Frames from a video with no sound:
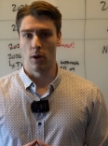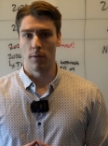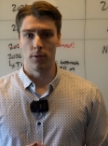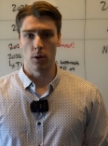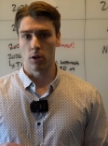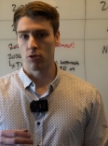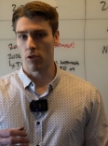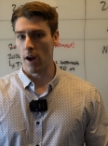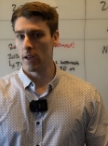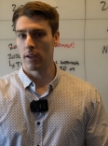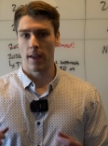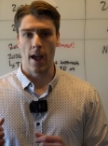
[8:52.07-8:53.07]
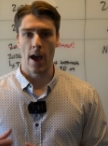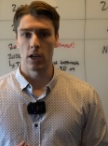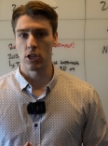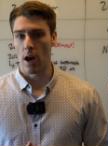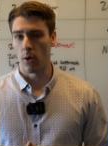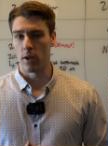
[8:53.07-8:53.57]
if you're trying to
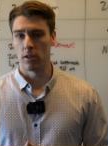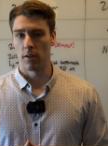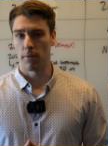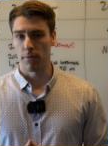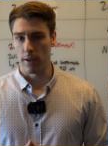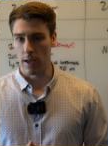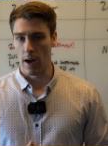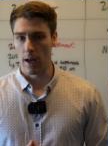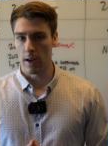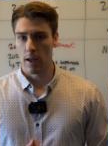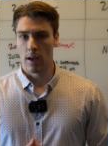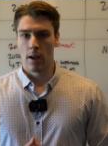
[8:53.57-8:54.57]
cash out into fiat,